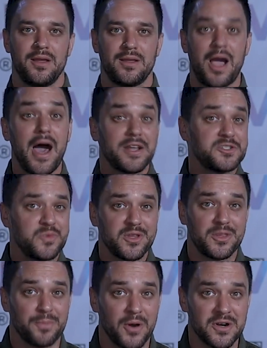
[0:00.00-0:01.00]
God is
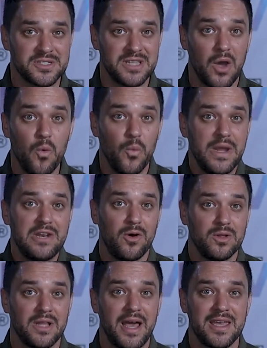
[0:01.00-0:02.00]
with a person that we
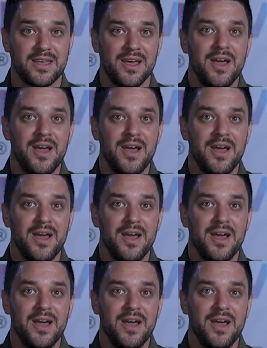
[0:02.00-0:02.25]
don't like.